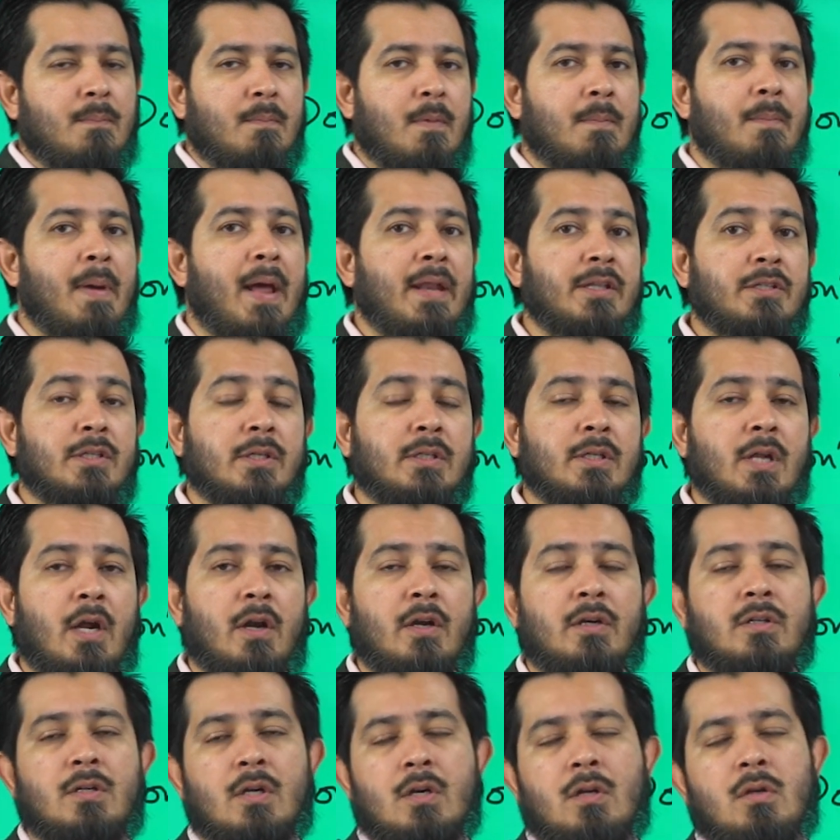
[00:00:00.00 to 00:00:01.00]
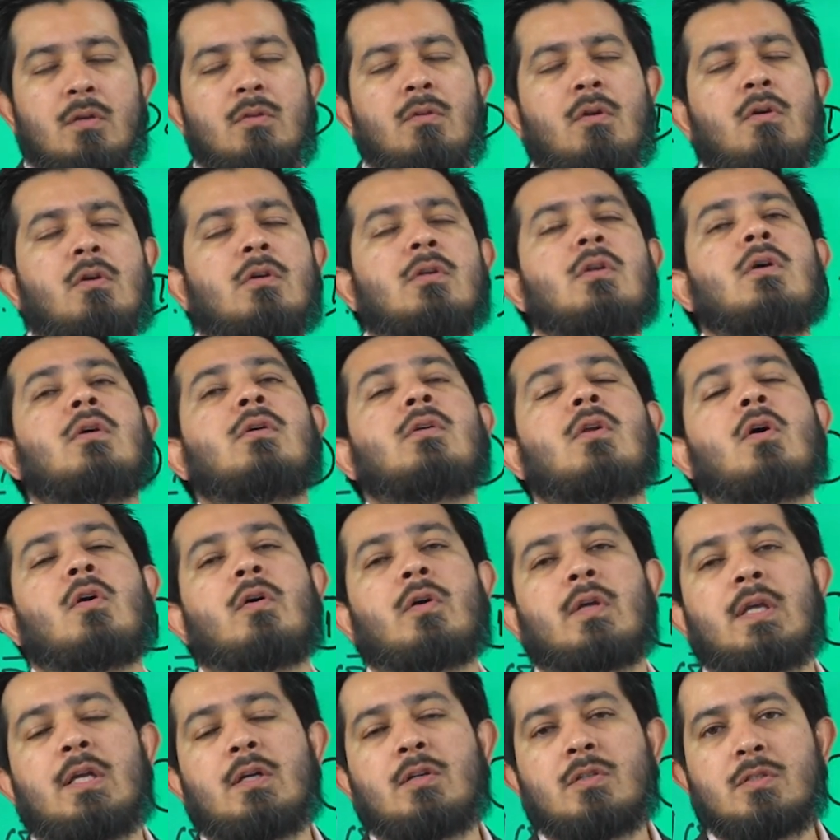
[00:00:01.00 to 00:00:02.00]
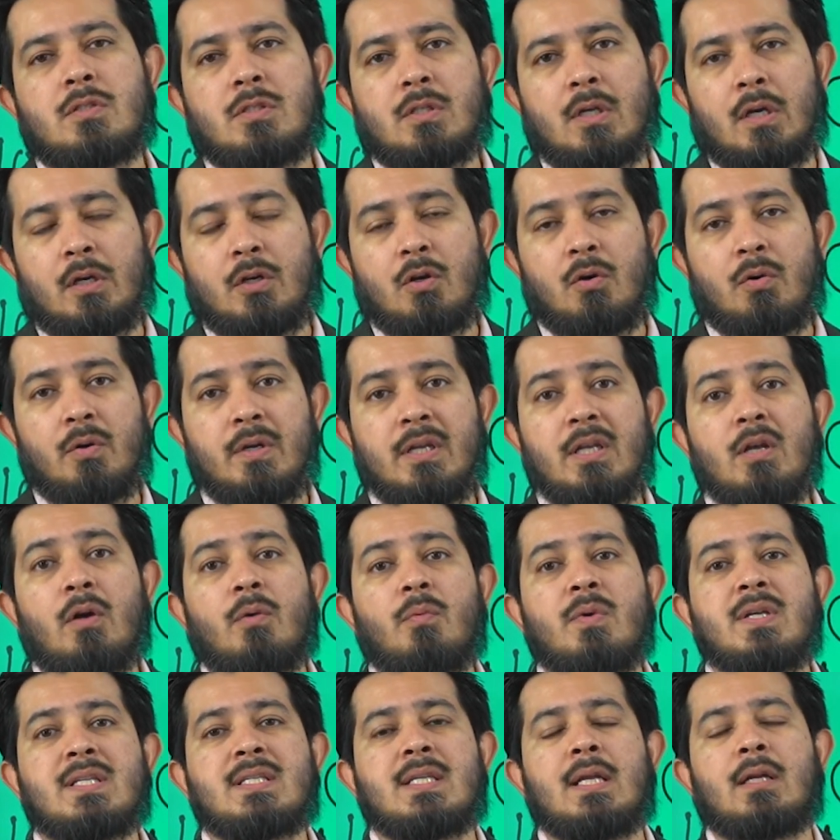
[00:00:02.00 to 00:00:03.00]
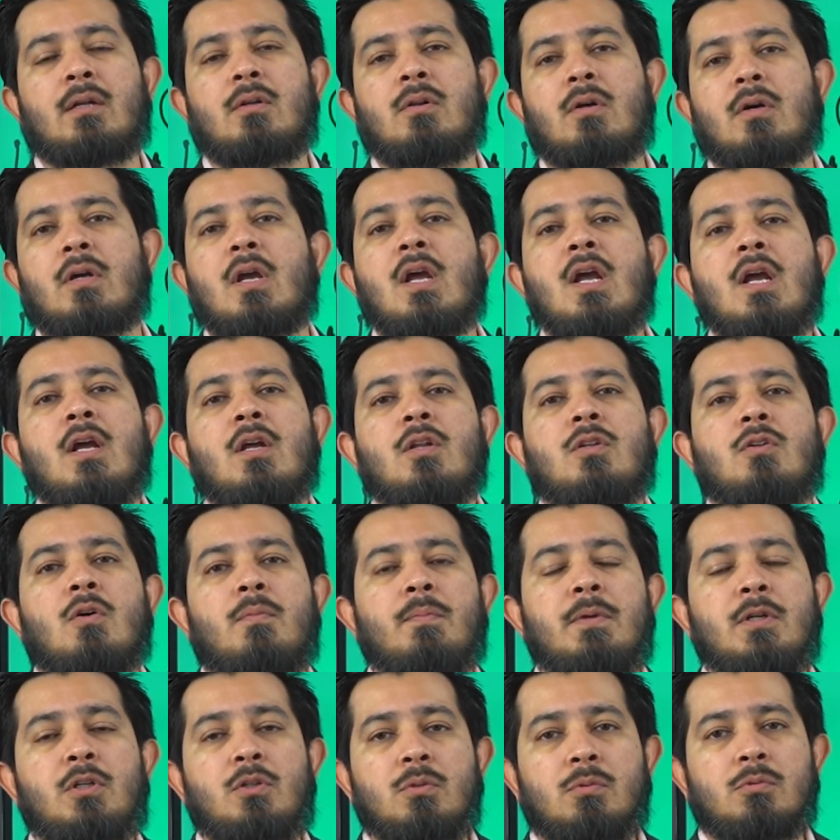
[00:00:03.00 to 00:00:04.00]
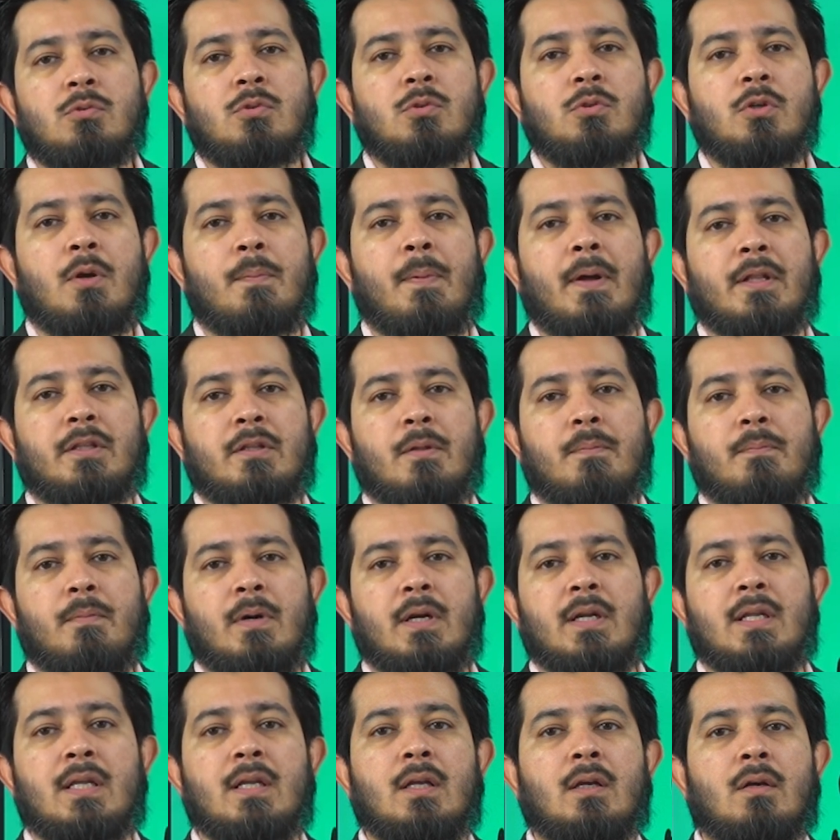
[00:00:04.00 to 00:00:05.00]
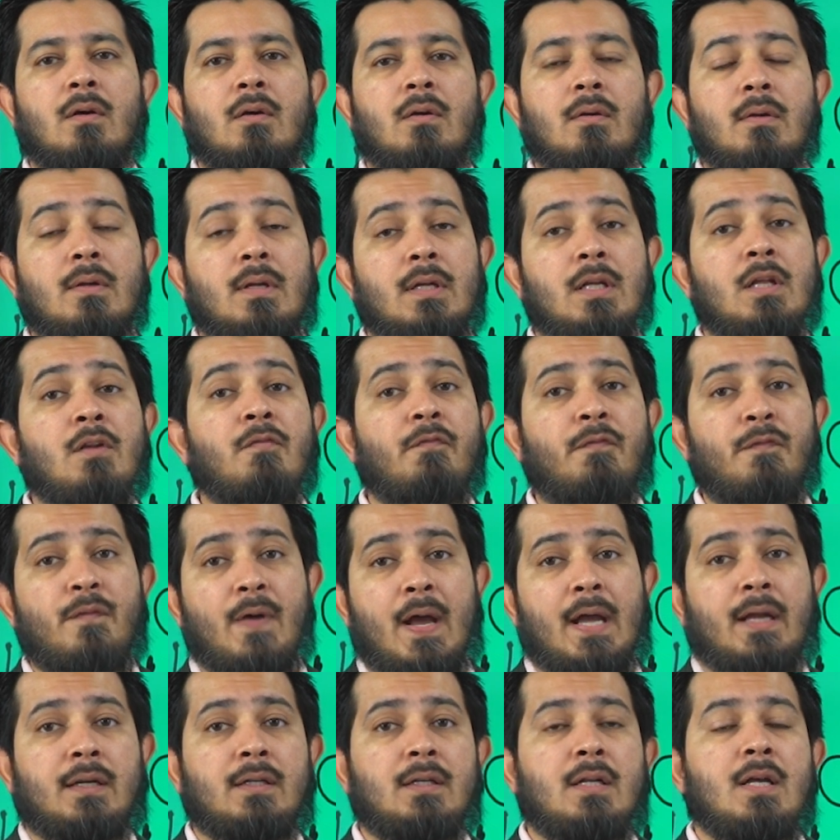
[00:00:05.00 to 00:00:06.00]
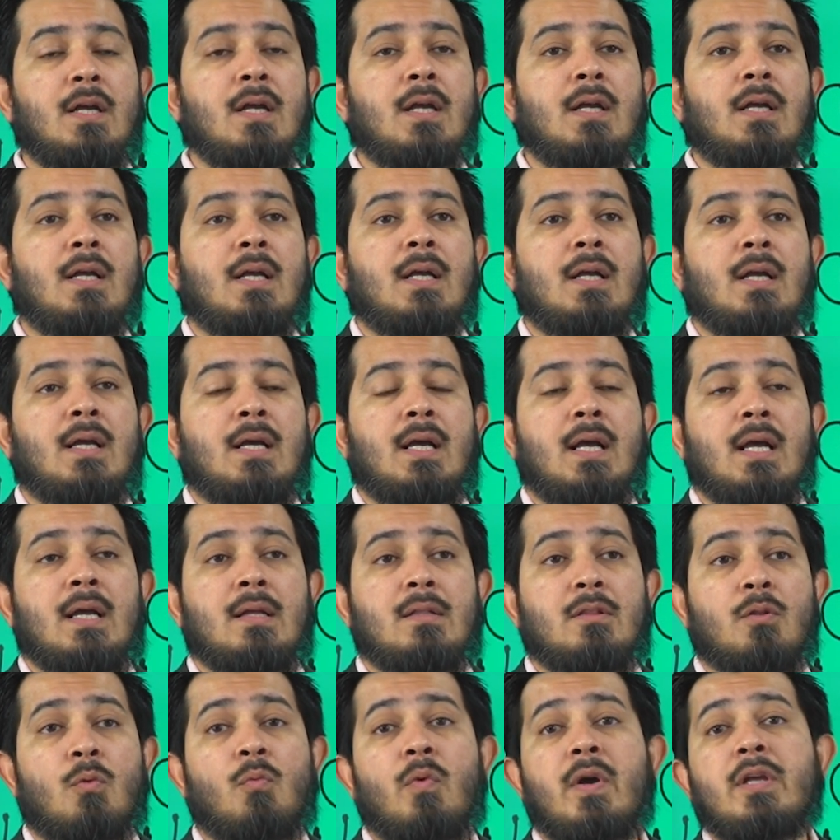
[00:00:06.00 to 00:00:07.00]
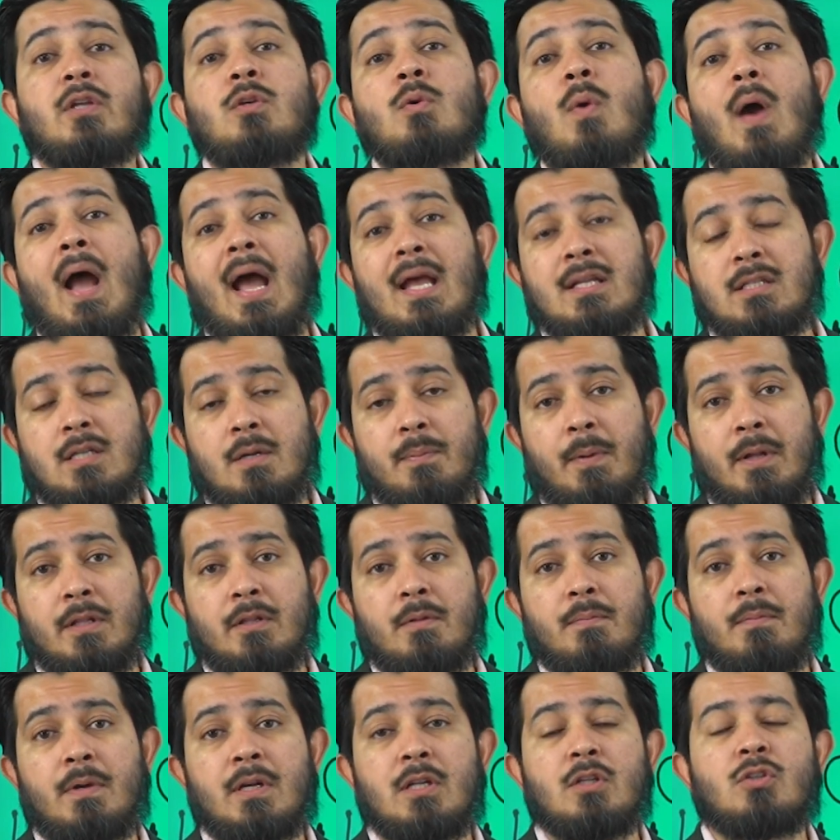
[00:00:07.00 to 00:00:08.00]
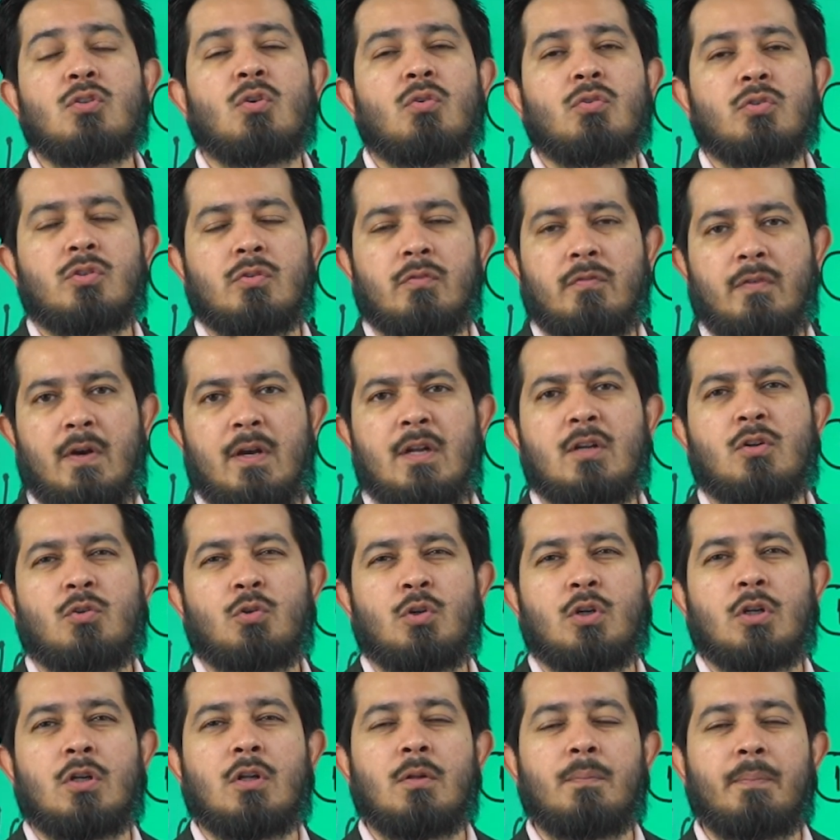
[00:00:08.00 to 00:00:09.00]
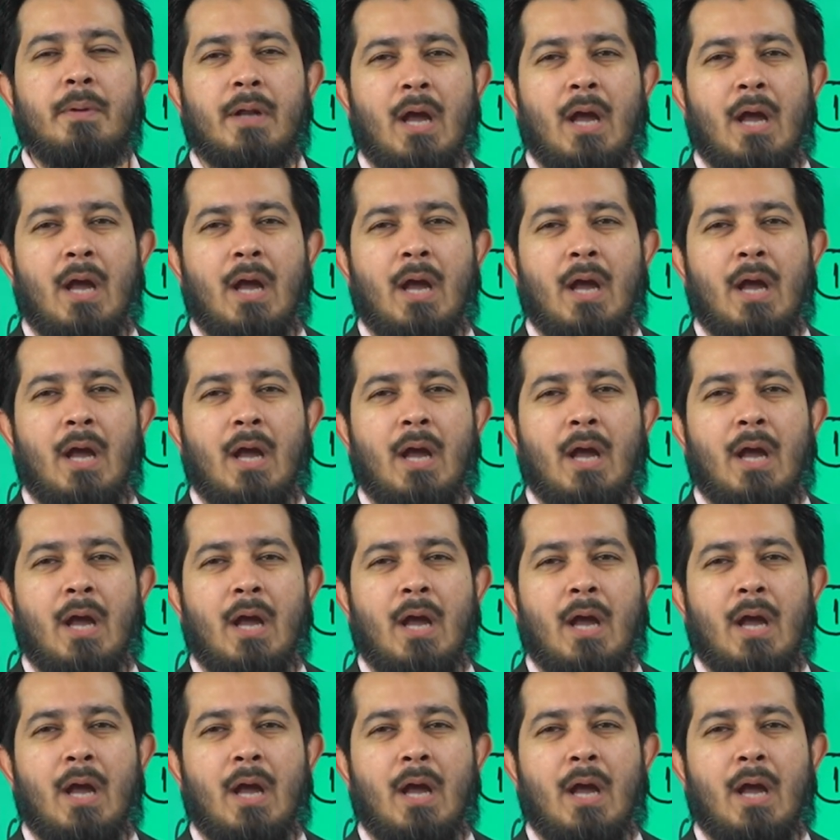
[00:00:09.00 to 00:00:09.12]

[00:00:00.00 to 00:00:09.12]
My managing director, long years ago, he always said, look, don't be too rude about the money. In fact, the way you ask about the money is also very critical.